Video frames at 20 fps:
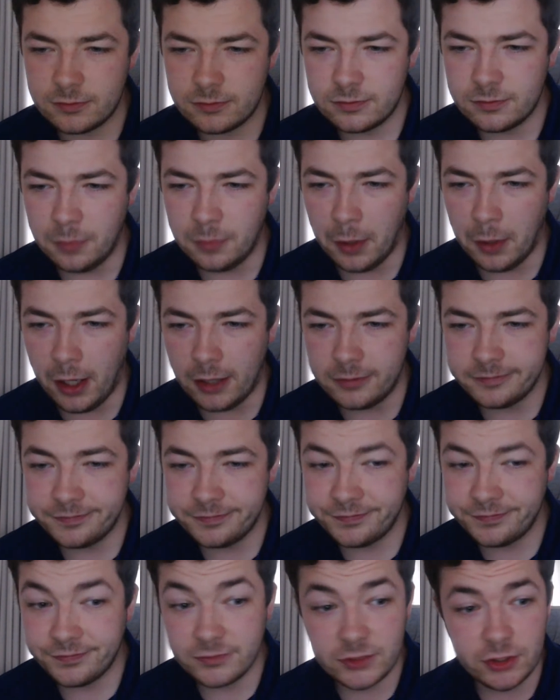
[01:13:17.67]
but
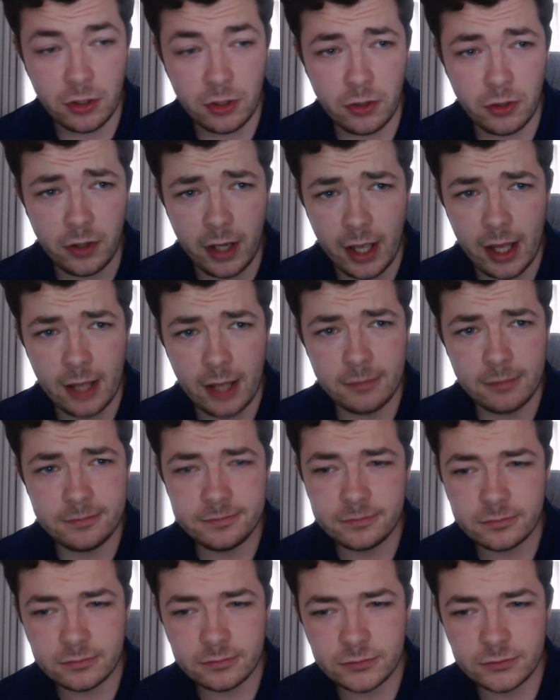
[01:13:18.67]
it's not going to
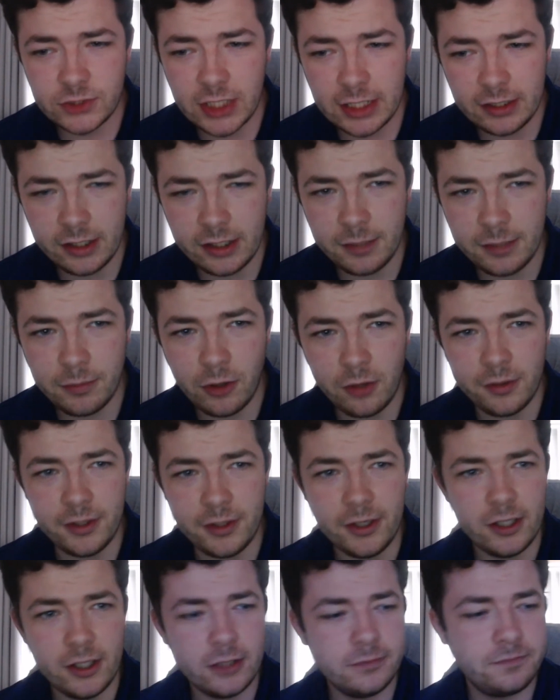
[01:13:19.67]
happen. Sadly, probably
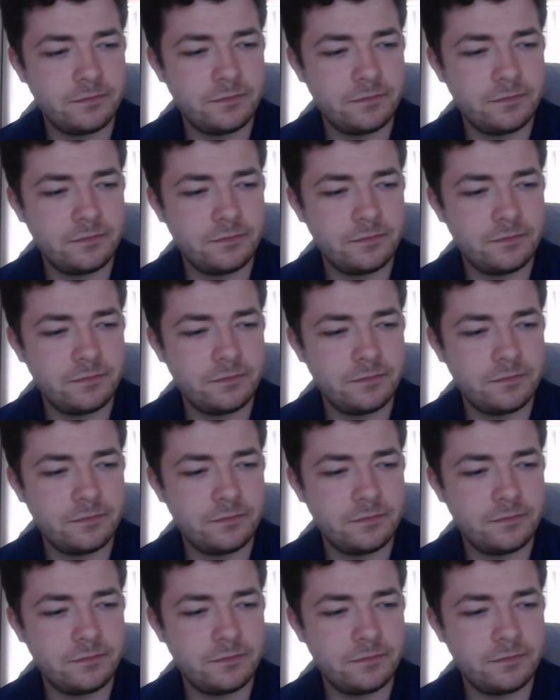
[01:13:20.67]
not.